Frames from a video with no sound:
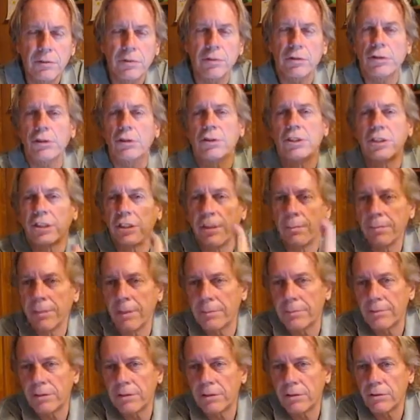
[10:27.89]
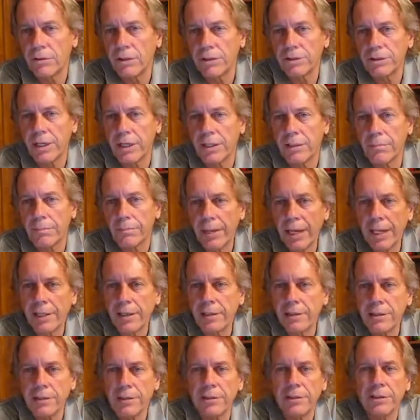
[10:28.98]
show symptoms. So there's like
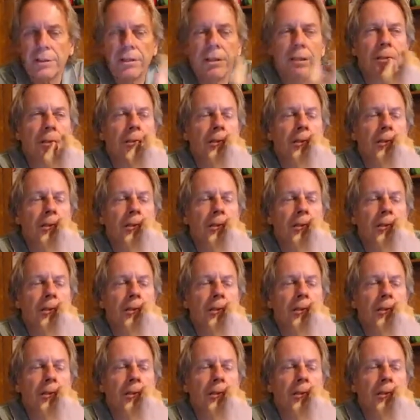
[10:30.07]
beggars,